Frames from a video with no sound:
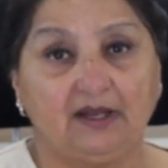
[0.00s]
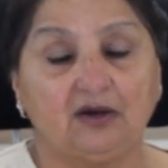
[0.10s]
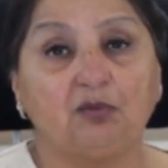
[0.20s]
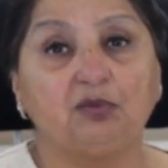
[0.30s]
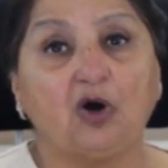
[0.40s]

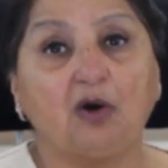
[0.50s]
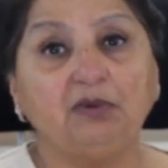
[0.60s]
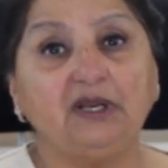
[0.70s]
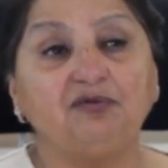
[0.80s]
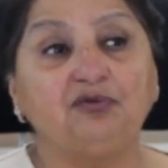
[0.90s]
Now,
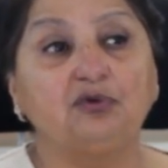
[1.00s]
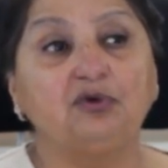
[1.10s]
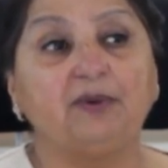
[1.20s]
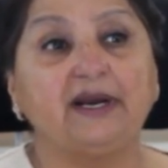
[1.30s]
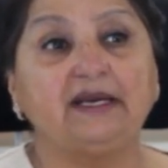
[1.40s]
normally
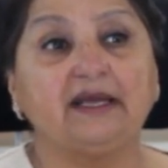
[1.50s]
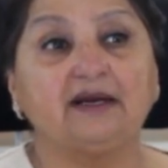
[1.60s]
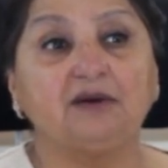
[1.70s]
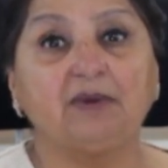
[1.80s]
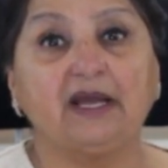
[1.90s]
food when
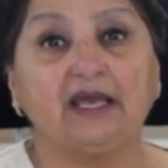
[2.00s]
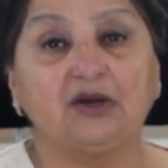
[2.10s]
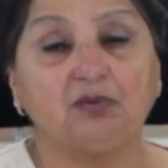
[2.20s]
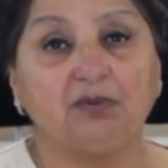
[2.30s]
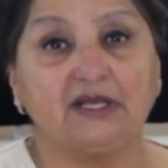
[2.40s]
taken by
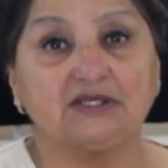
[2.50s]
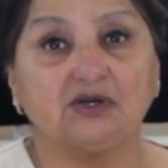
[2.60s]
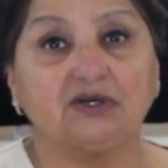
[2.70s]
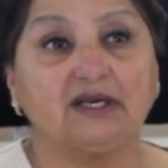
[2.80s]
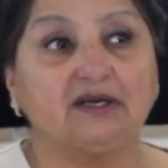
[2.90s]
aeroplanes
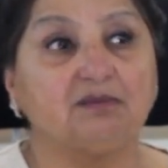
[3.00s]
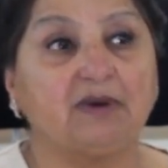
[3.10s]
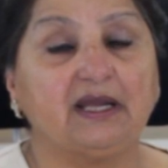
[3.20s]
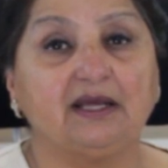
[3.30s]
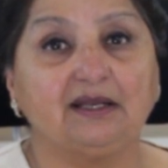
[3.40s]
or taken by
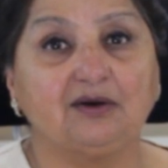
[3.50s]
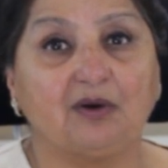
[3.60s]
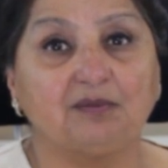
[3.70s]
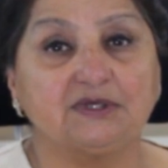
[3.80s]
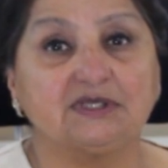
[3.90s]

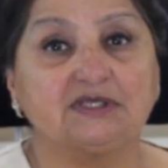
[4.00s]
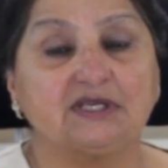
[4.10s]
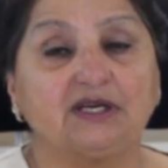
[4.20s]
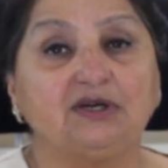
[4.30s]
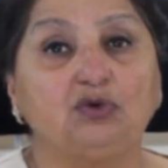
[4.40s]
helicopters is
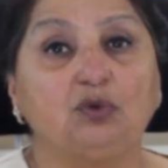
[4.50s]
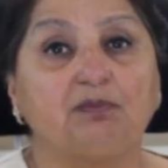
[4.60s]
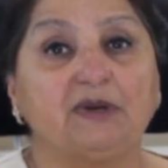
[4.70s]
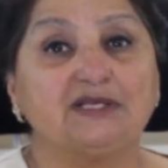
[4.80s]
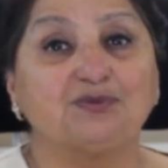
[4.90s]
taken to a
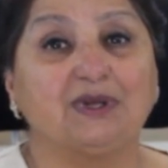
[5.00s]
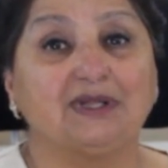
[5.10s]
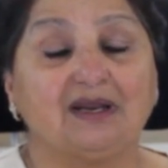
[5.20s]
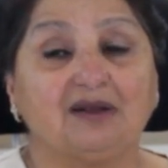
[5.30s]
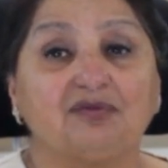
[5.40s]
place where
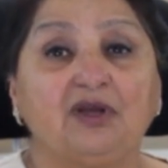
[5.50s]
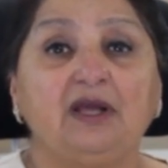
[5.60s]
there are